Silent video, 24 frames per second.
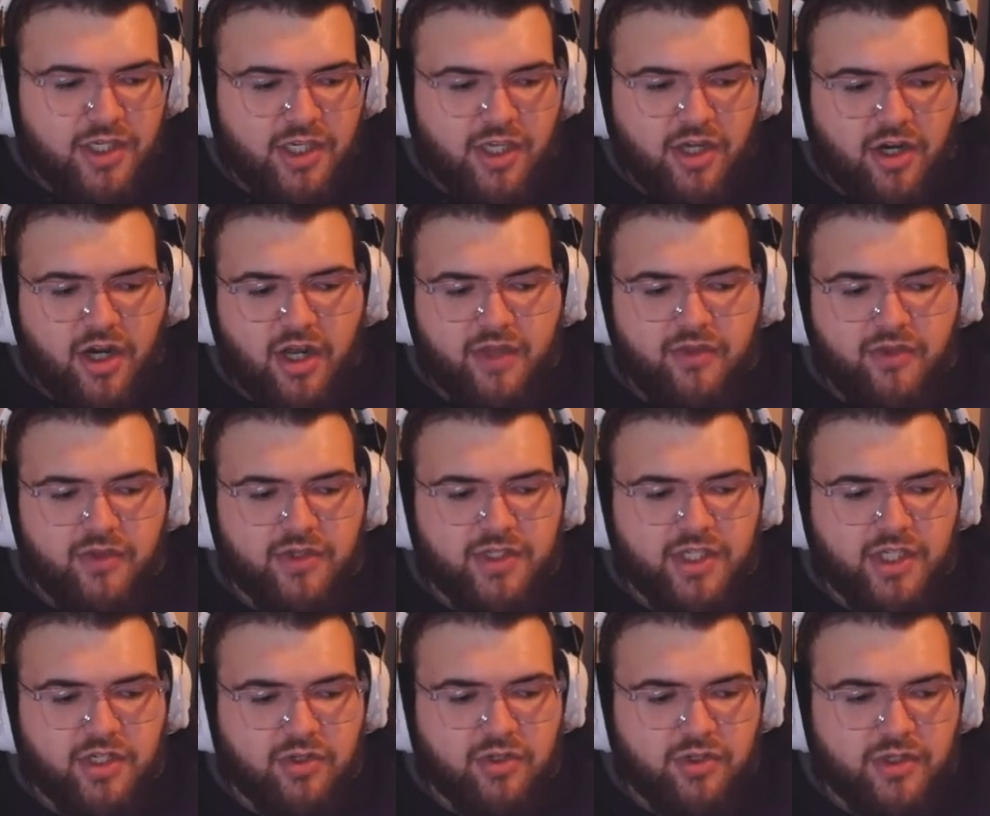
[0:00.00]
your other
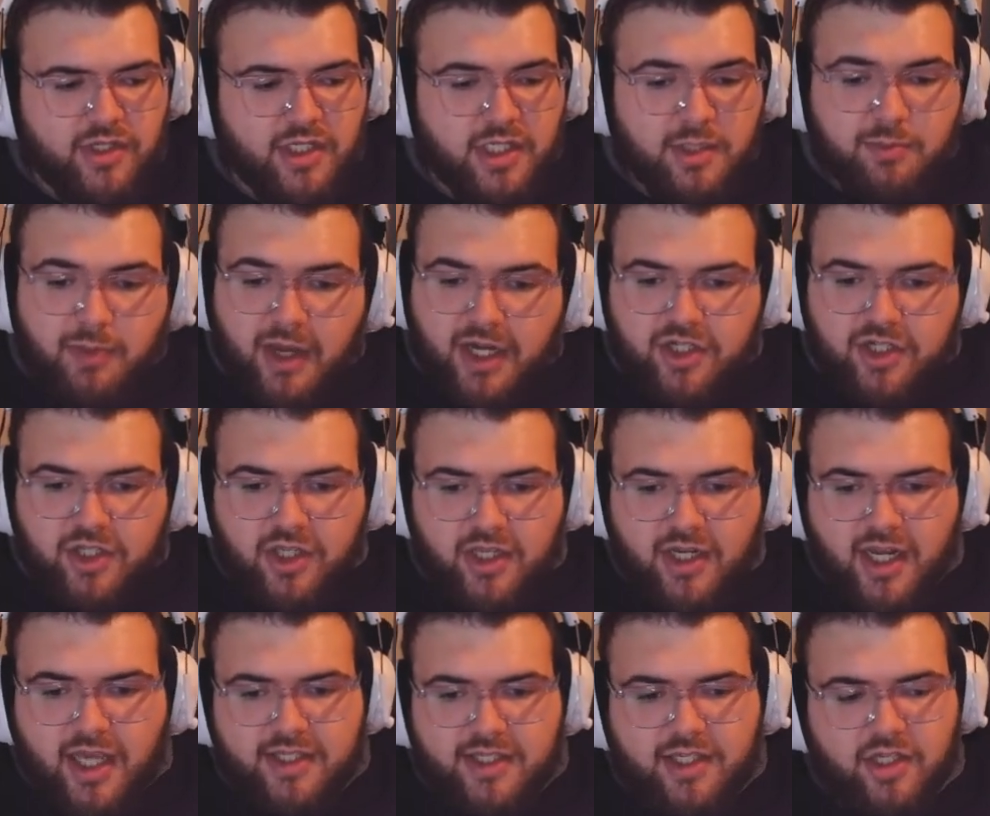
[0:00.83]
sigils,
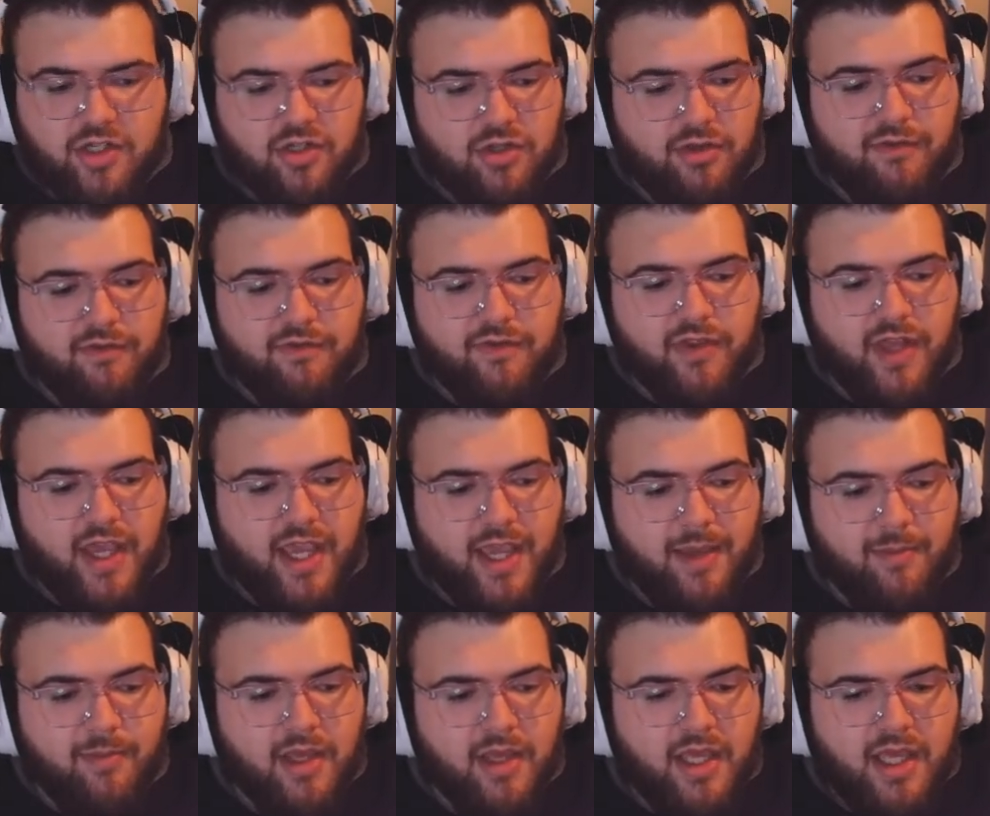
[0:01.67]
especially not Sigil of
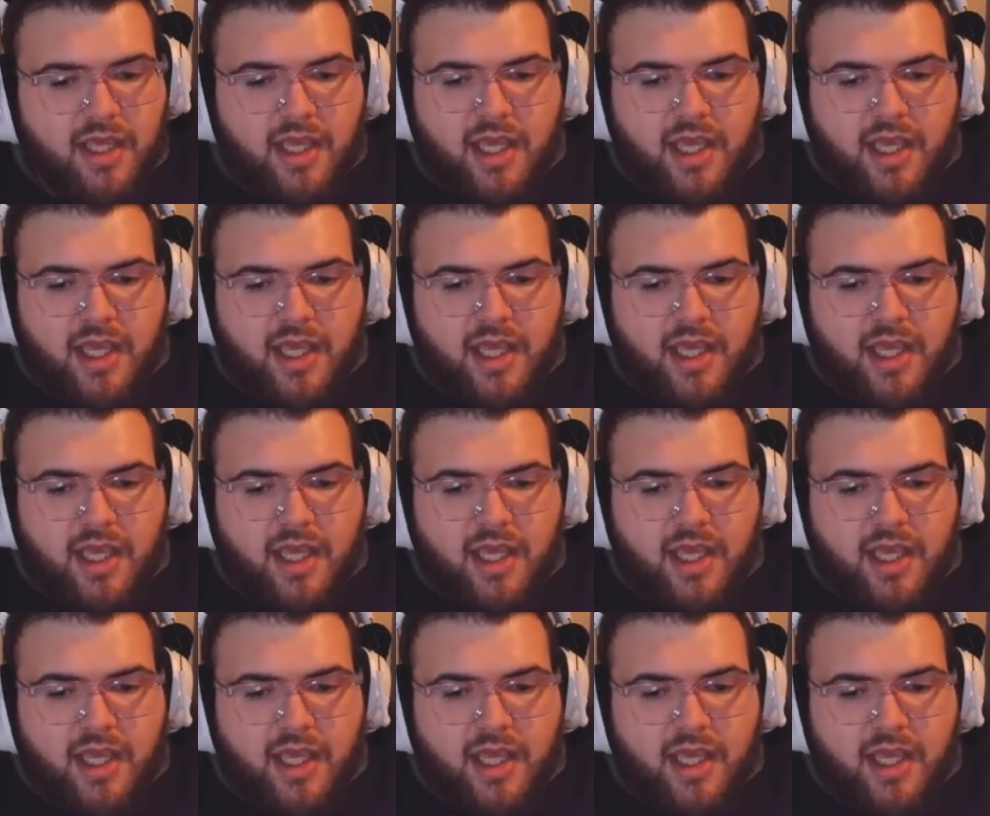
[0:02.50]
Flame,